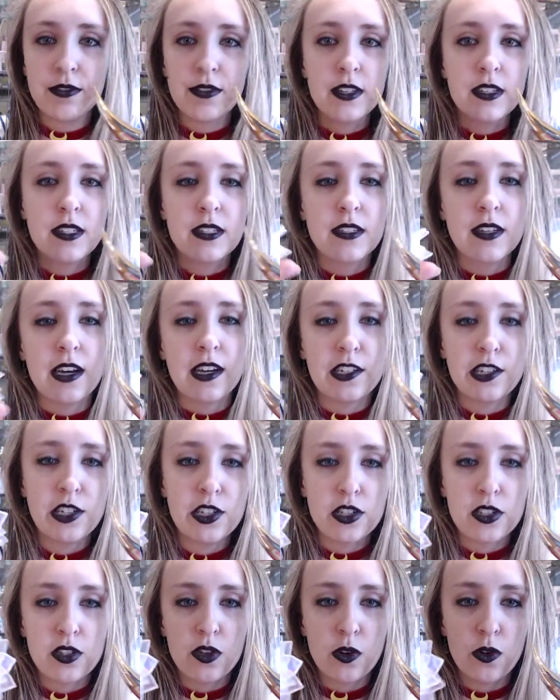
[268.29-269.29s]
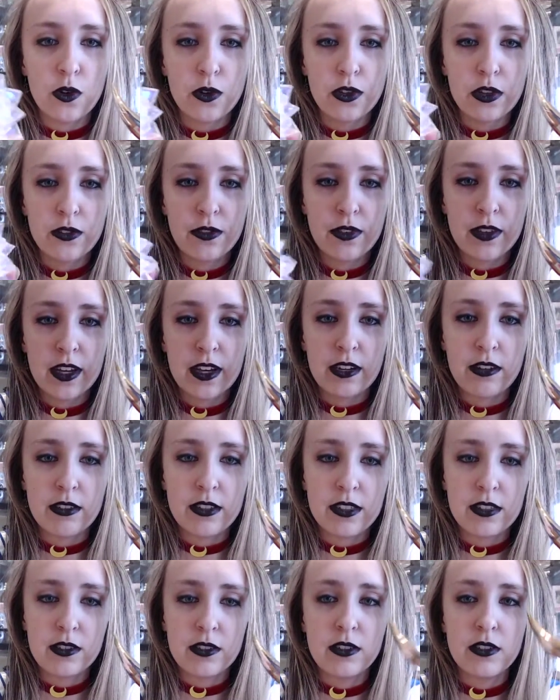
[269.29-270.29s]
This is actually just a holder for that
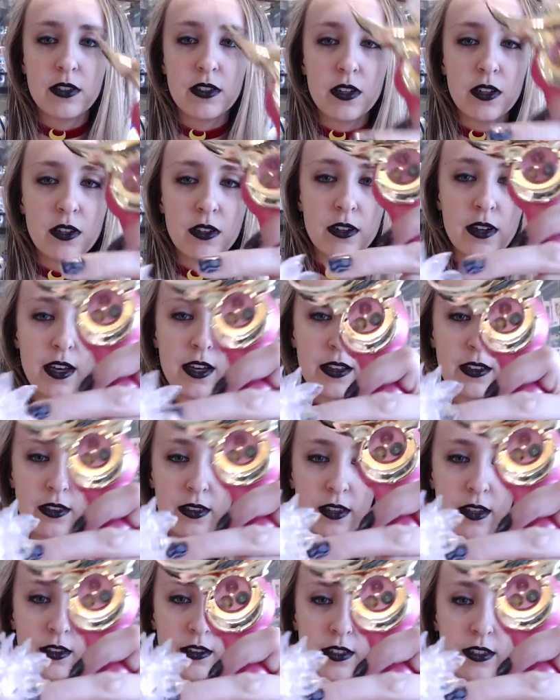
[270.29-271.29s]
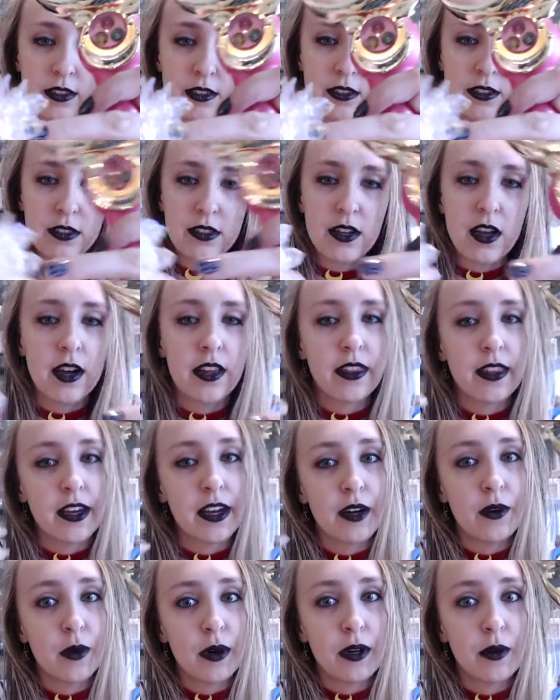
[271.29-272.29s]
crystal, so now the crystal is not
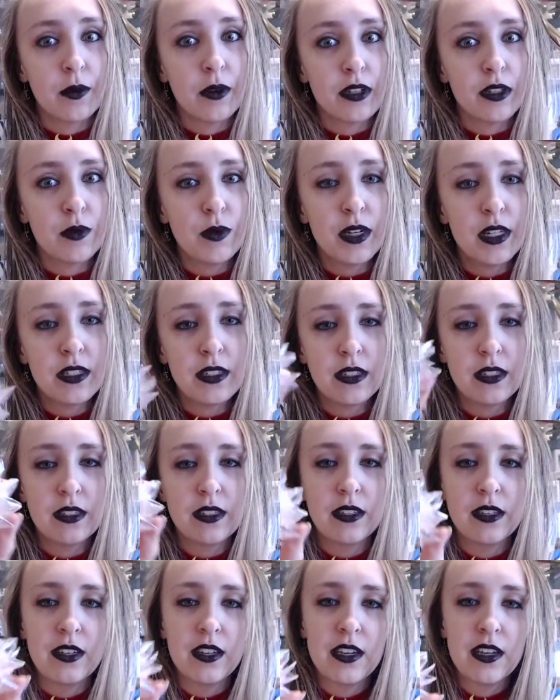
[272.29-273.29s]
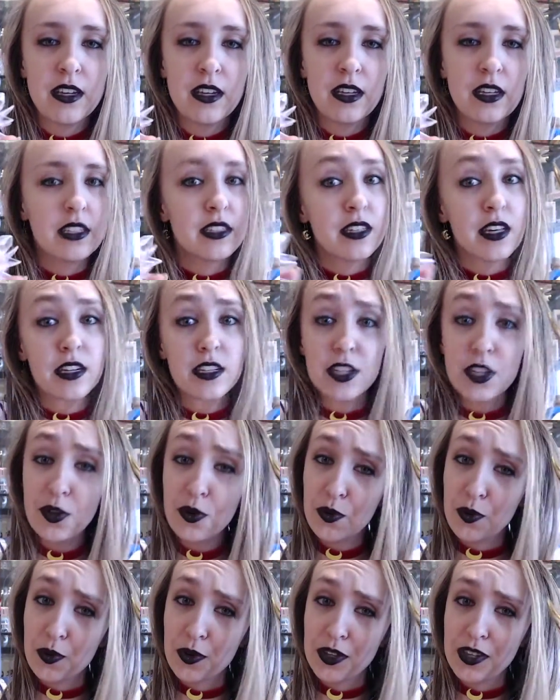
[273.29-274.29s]
there where it once was. It's actually
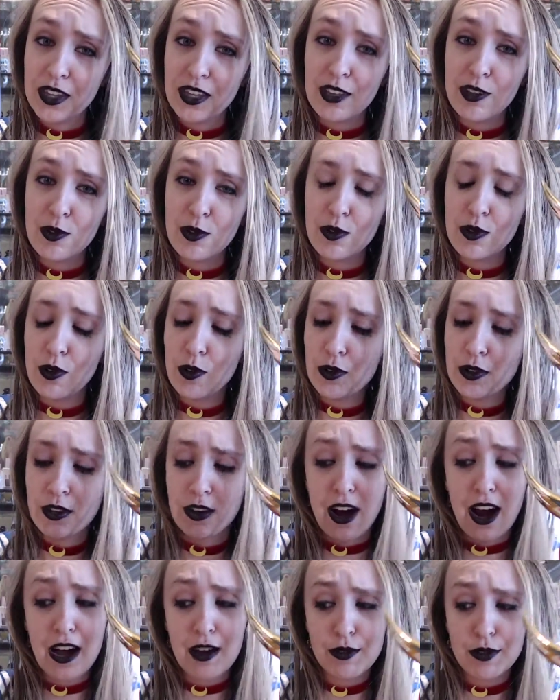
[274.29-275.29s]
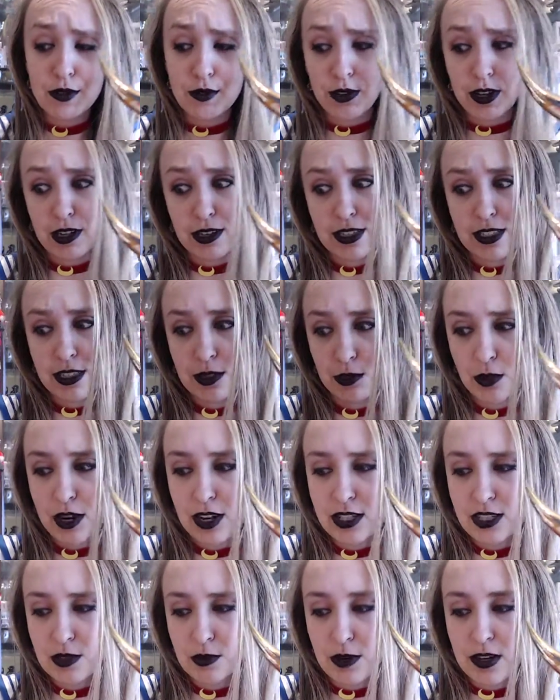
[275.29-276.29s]
a really cool holder. I was very
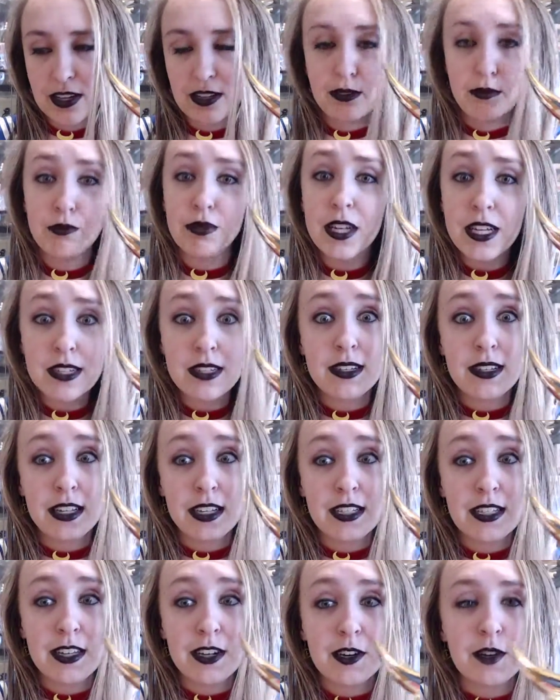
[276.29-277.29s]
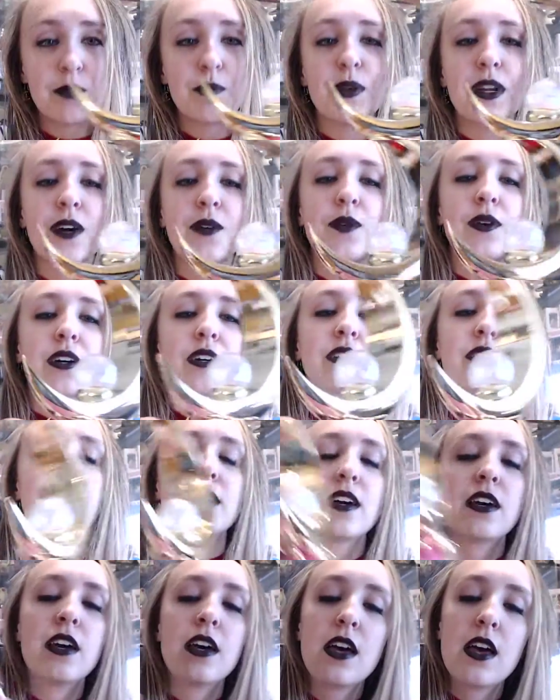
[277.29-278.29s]
surprised by it. Pleasantly so, but I was.
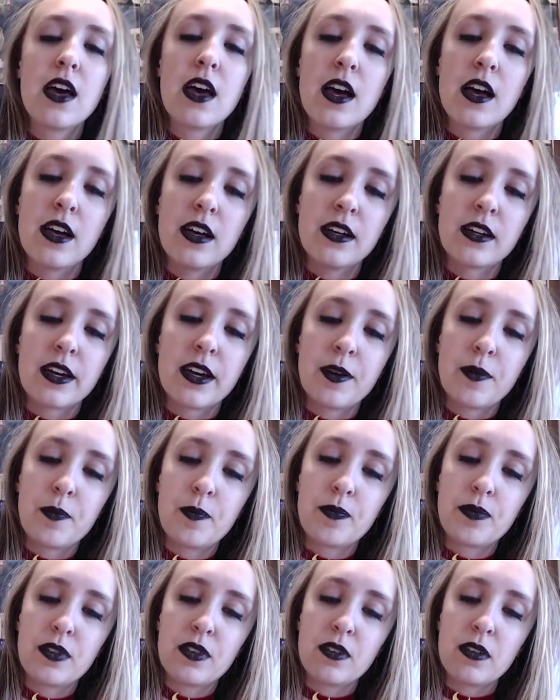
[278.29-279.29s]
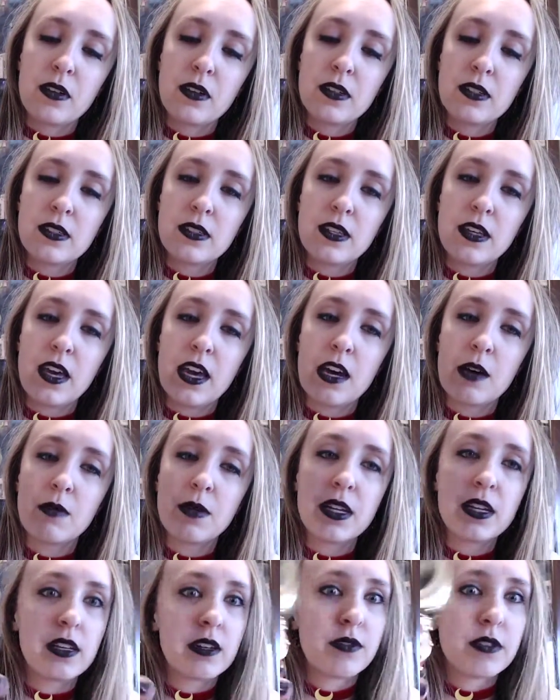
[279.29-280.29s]
Okay, so let's see how
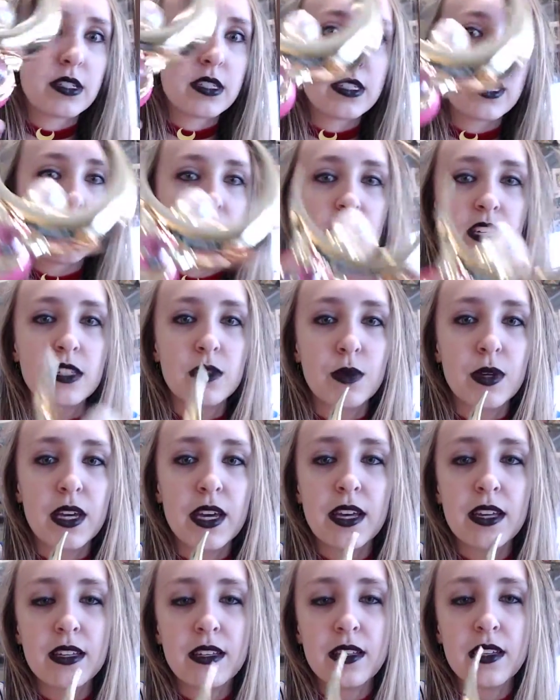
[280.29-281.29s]
many different settings we get.